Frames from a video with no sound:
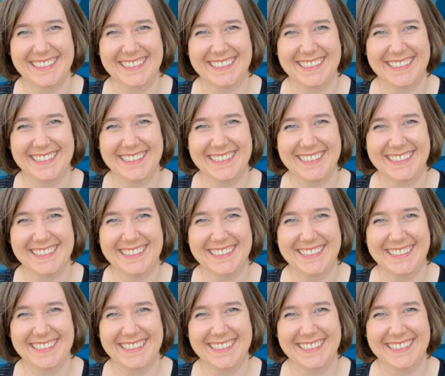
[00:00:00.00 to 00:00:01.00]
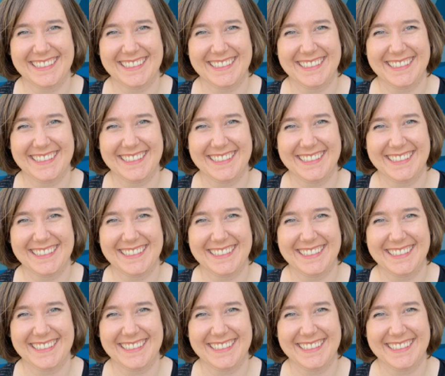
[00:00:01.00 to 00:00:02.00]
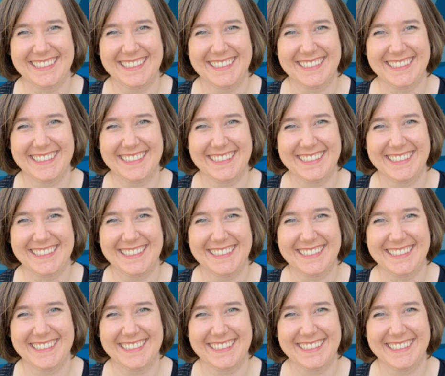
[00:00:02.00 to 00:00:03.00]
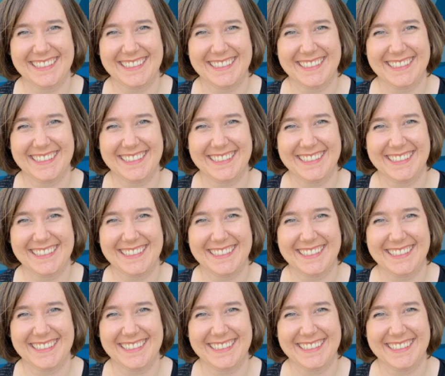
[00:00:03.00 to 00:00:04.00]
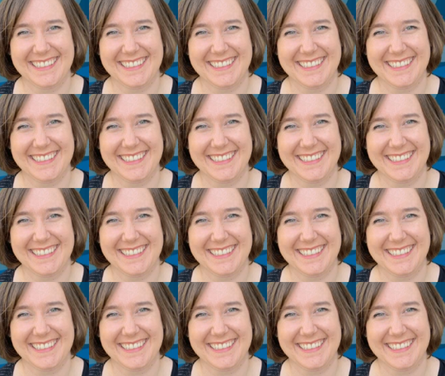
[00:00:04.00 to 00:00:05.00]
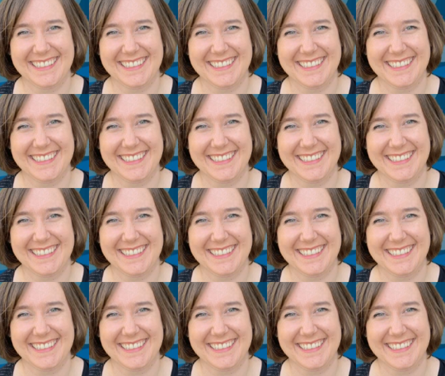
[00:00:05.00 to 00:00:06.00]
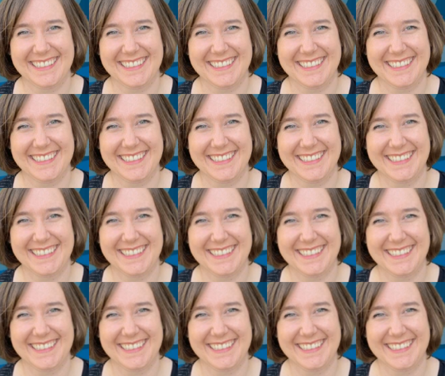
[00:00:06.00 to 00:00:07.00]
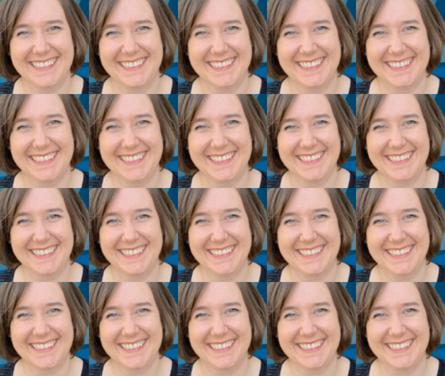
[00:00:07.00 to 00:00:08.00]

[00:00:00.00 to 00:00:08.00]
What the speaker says: This is a still picture; no speech is visible.